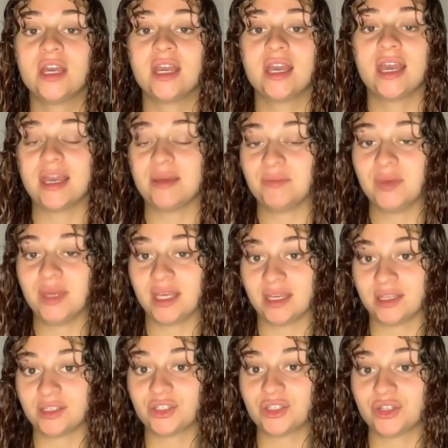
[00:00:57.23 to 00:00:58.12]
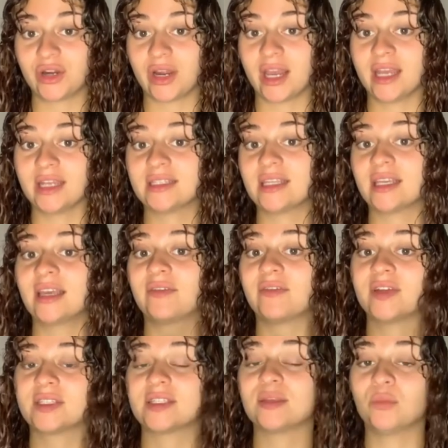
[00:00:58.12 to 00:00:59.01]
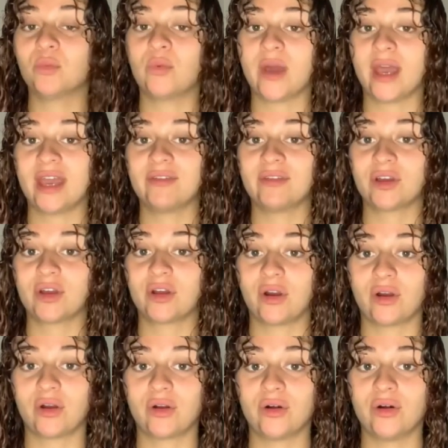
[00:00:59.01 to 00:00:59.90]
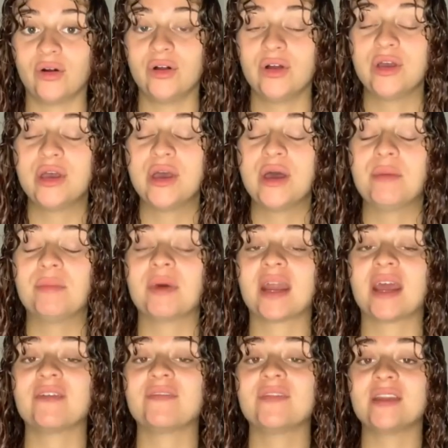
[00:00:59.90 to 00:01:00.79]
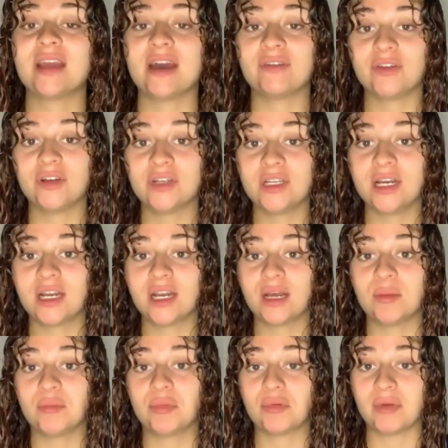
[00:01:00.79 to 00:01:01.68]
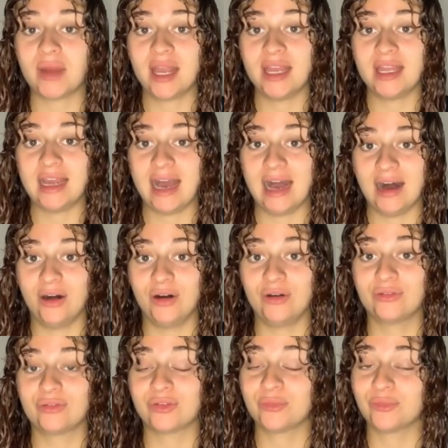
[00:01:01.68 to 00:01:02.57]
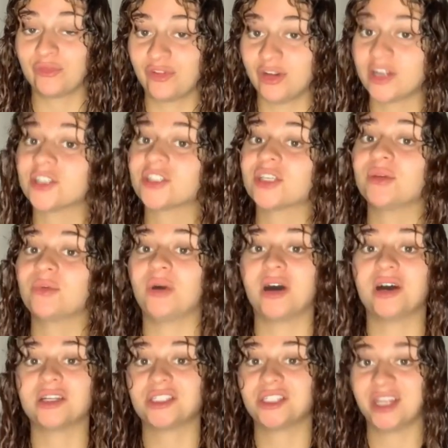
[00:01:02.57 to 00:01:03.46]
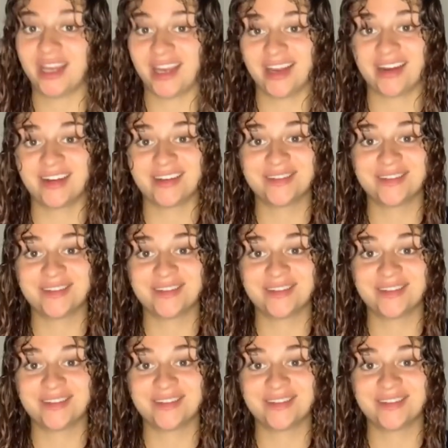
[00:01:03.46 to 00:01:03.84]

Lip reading: it being straight to give it some wave and curl, but I've never done a braid out from freshly washed hair.